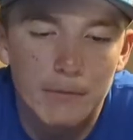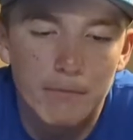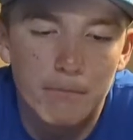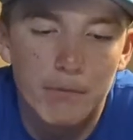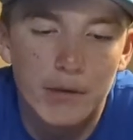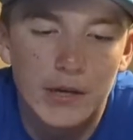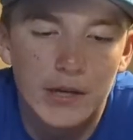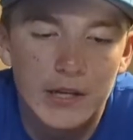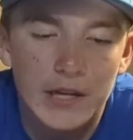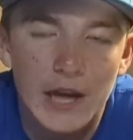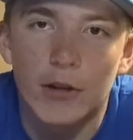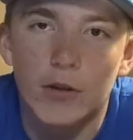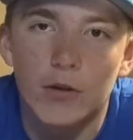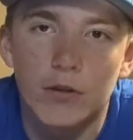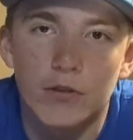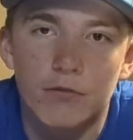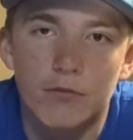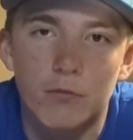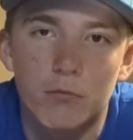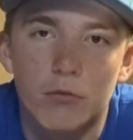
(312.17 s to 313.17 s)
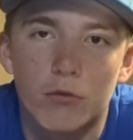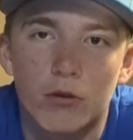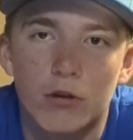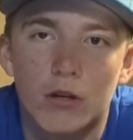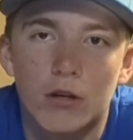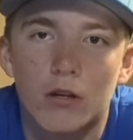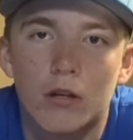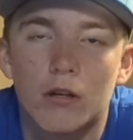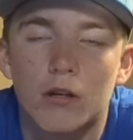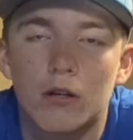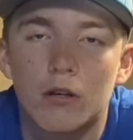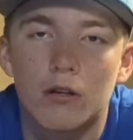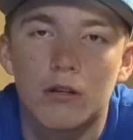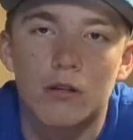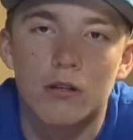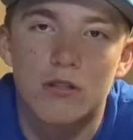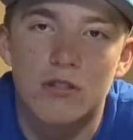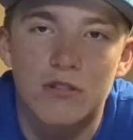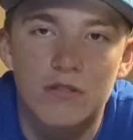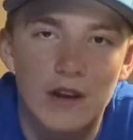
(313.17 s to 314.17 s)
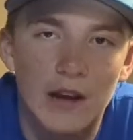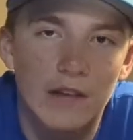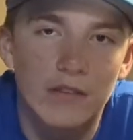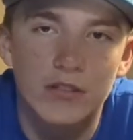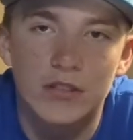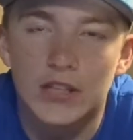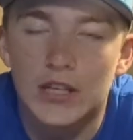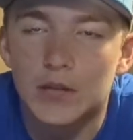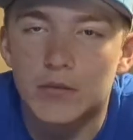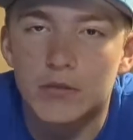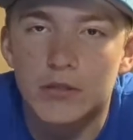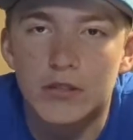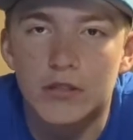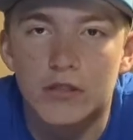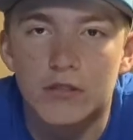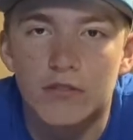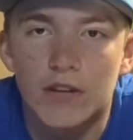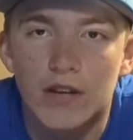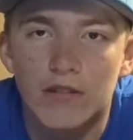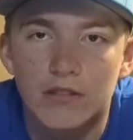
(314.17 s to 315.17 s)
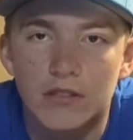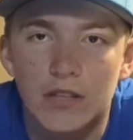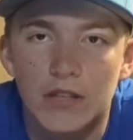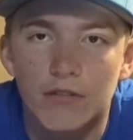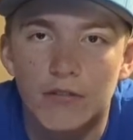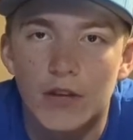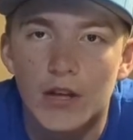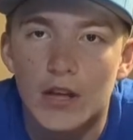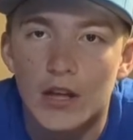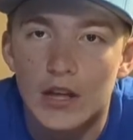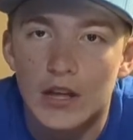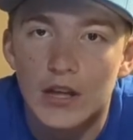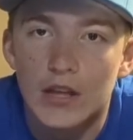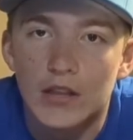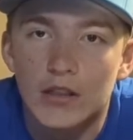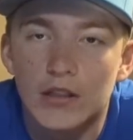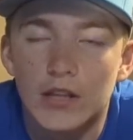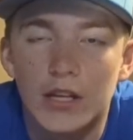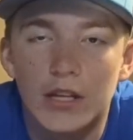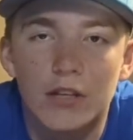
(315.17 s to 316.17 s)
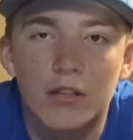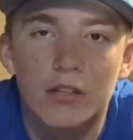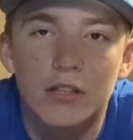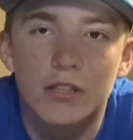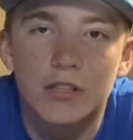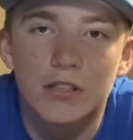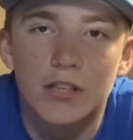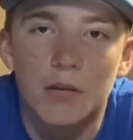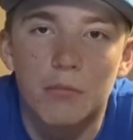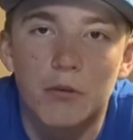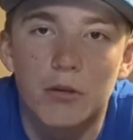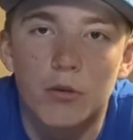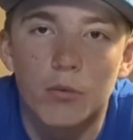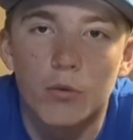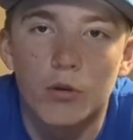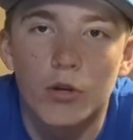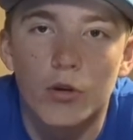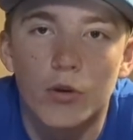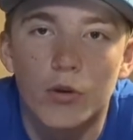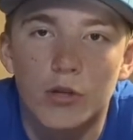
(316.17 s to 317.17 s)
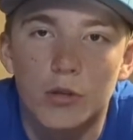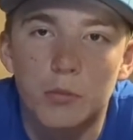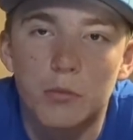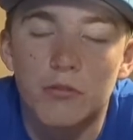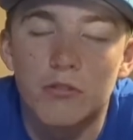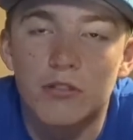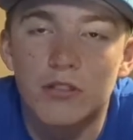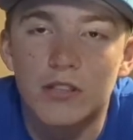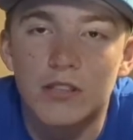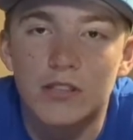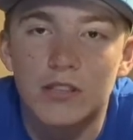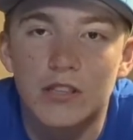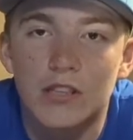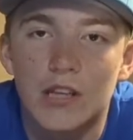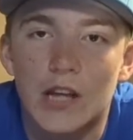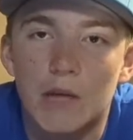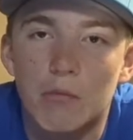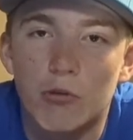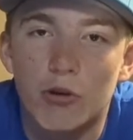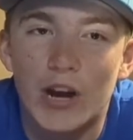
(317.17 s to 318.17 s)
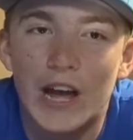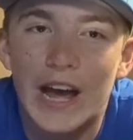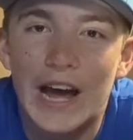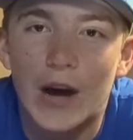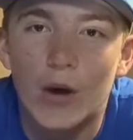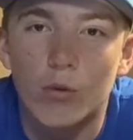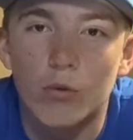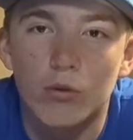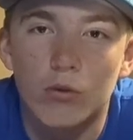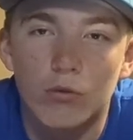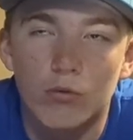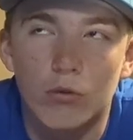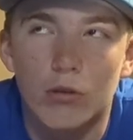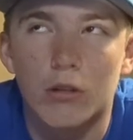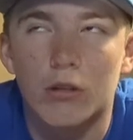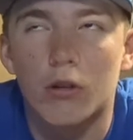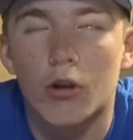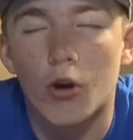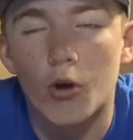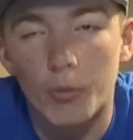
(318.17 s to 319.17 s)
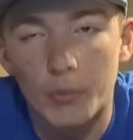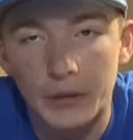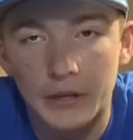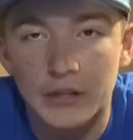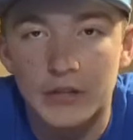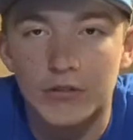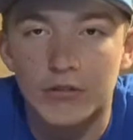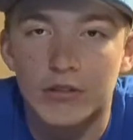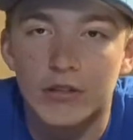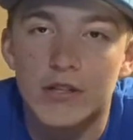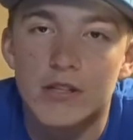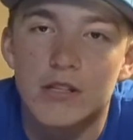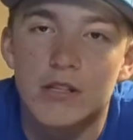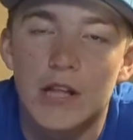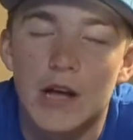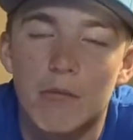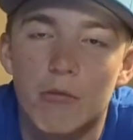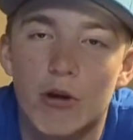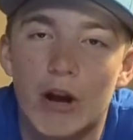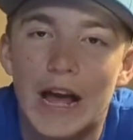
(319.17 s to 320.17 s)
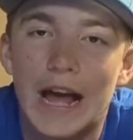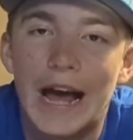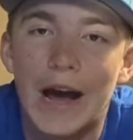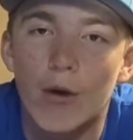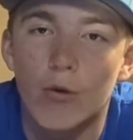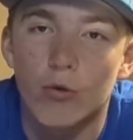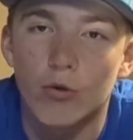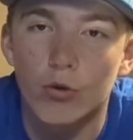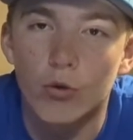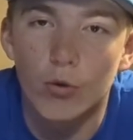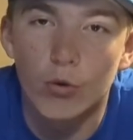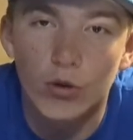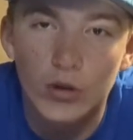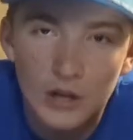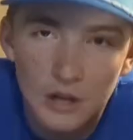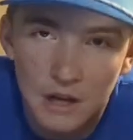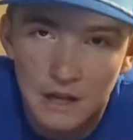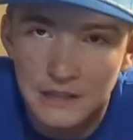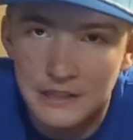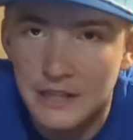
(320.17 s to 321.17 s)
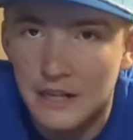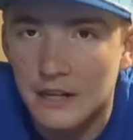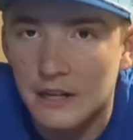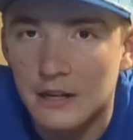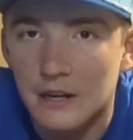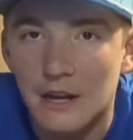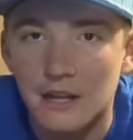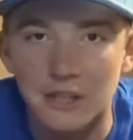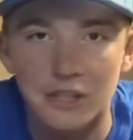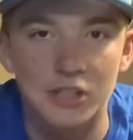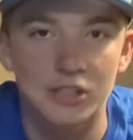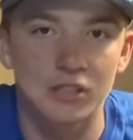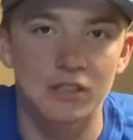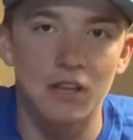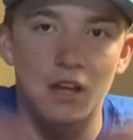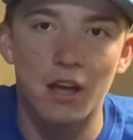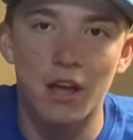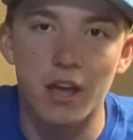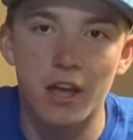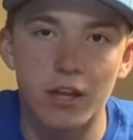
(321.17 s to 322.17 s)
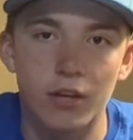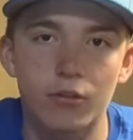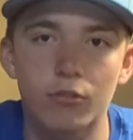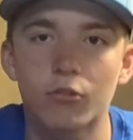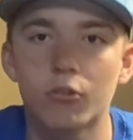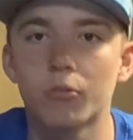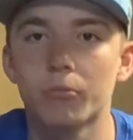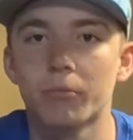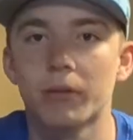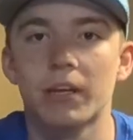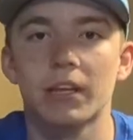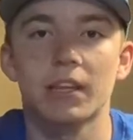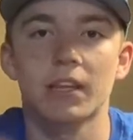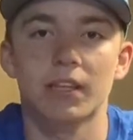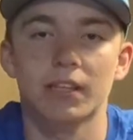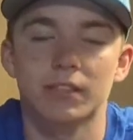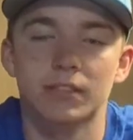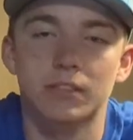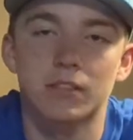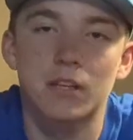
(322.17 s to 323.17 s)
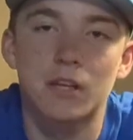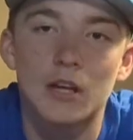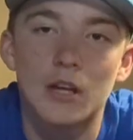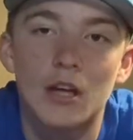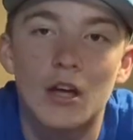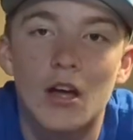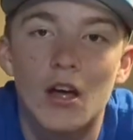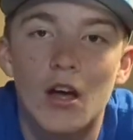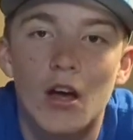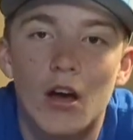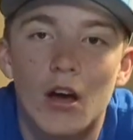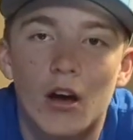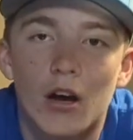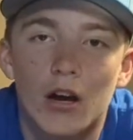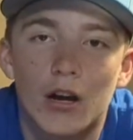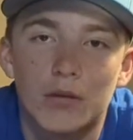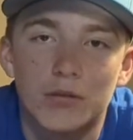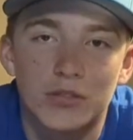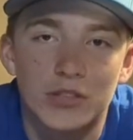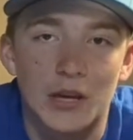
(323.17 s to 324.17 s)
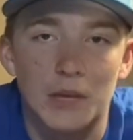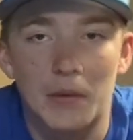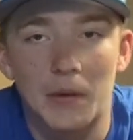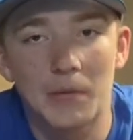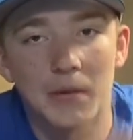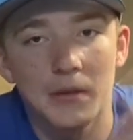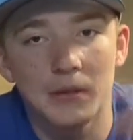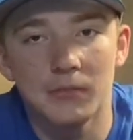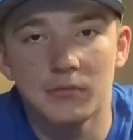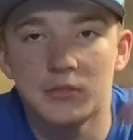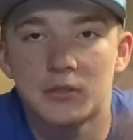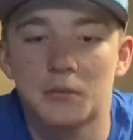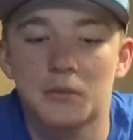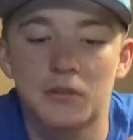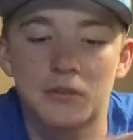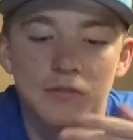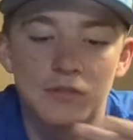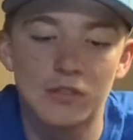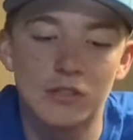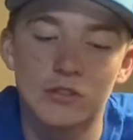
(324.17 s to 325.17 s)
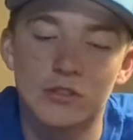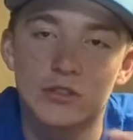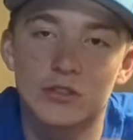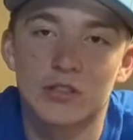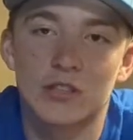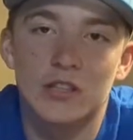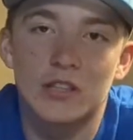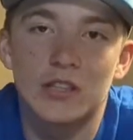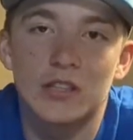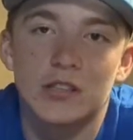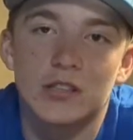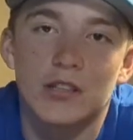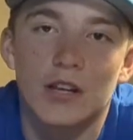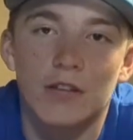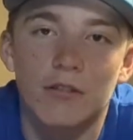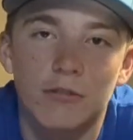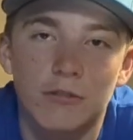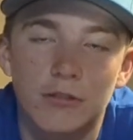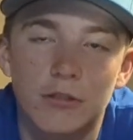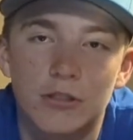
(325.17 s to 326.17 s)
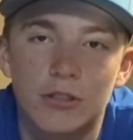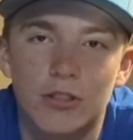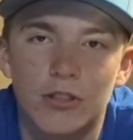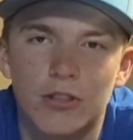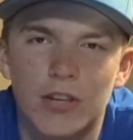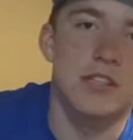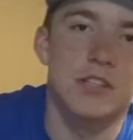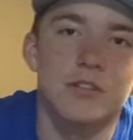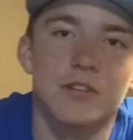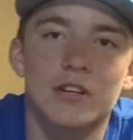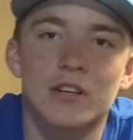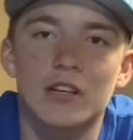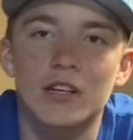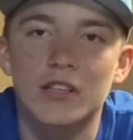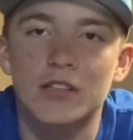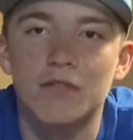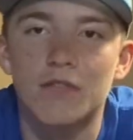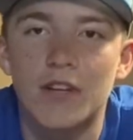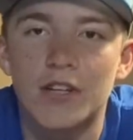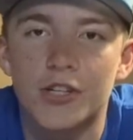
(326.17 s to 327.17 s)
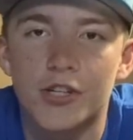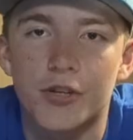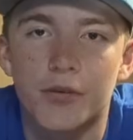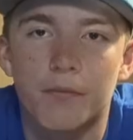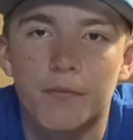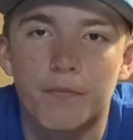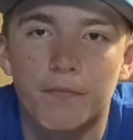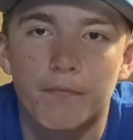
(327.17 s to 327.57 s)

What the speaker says: But follow us for more survival tips and survival stuff. Later this summer, we're going to be releasing a lot more hoping to release a lot more outdoor content, not just in a room like this. So yeah, maybe in some of those videos you'll see this stuff. So see you on our next adventure.